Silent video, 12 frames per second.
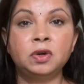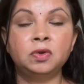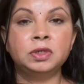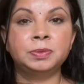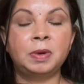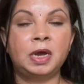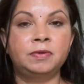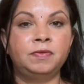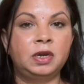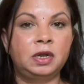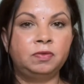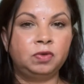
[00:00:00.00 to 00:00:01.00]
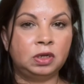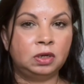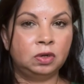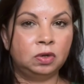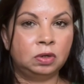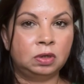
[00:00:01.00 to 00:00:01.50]
close by where I want to
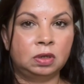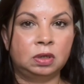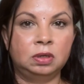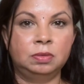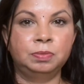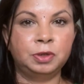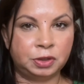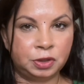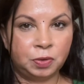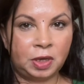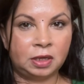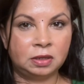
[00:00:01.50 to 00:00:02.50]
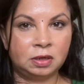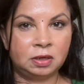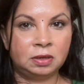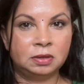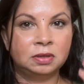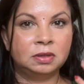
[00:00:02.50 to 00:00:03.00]
look put
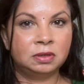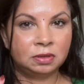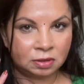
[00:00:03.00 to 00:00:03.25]
together,